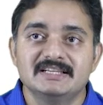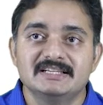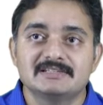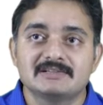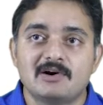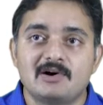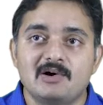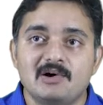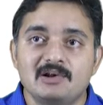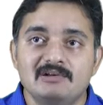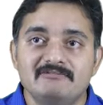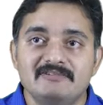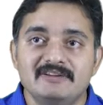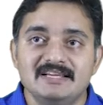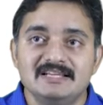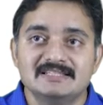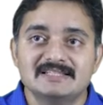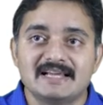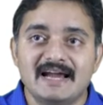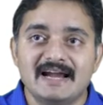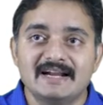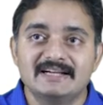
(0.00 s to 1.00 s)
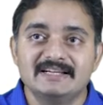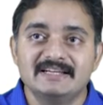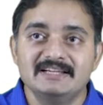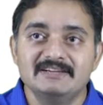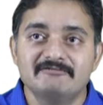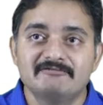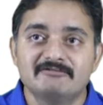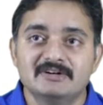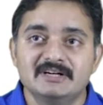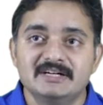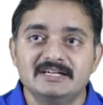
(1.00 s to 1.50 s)
is always
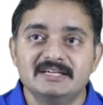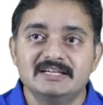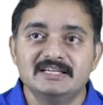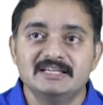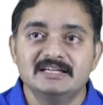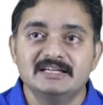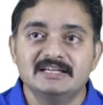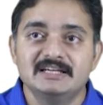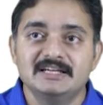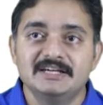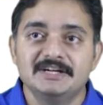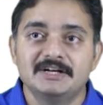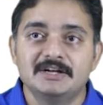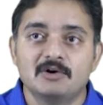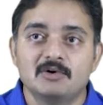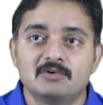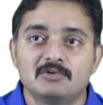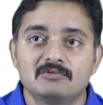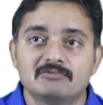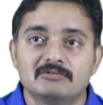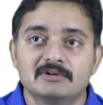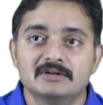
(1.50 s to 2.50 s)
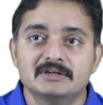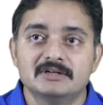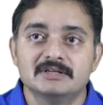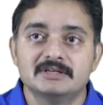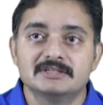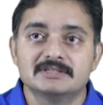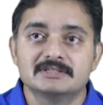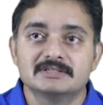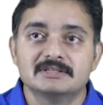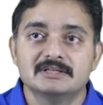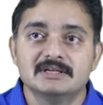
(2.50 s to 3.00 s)
acting vertically
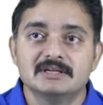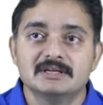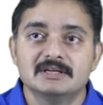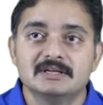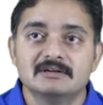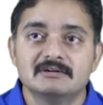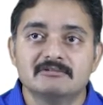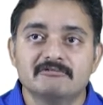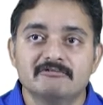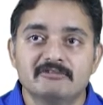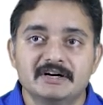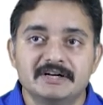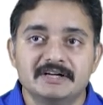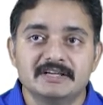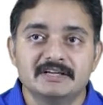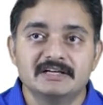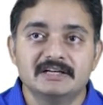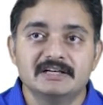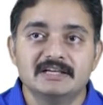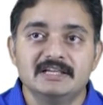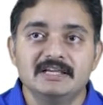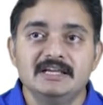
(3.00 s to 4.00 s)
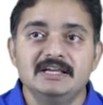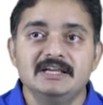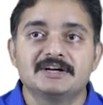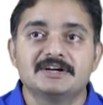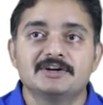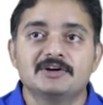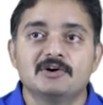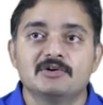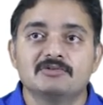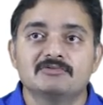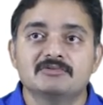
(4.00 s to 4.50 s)
downwards, vertically
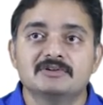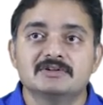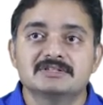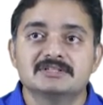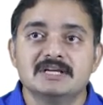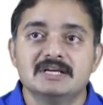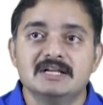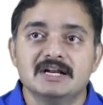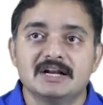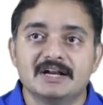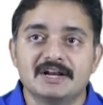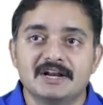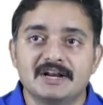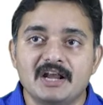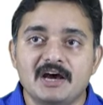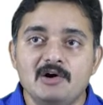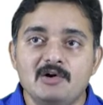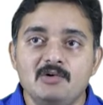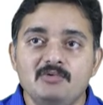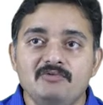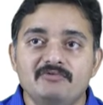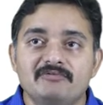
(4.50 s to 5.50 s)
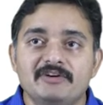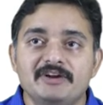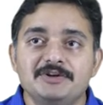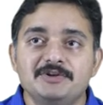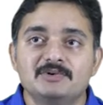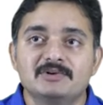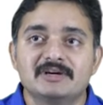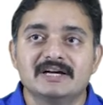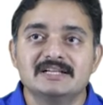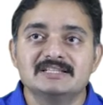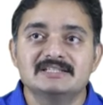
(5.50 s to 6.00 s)
downwards. Now, when
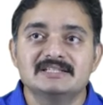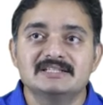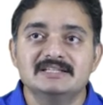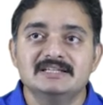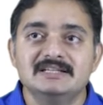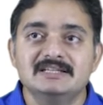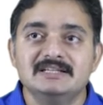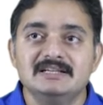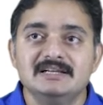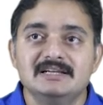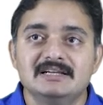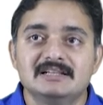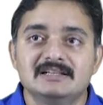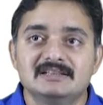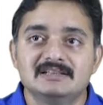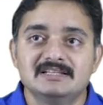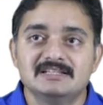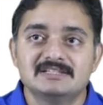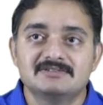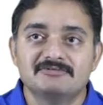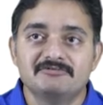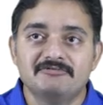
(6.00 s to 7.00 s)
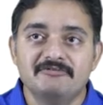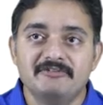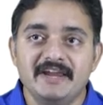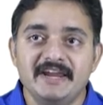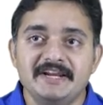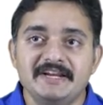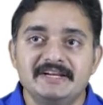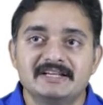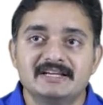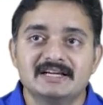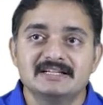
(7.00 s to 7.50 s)
you consider this
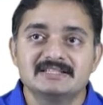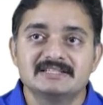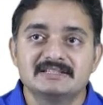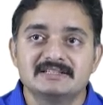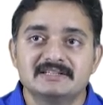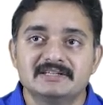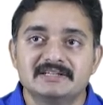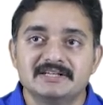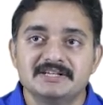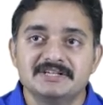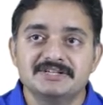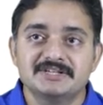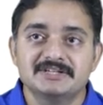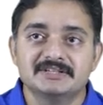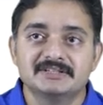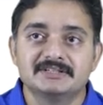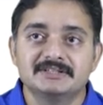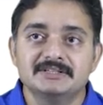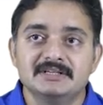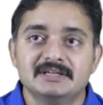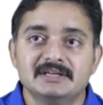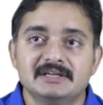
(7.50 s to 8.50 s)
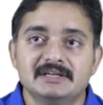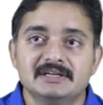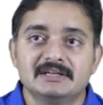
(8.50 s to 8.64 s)
weight consideration,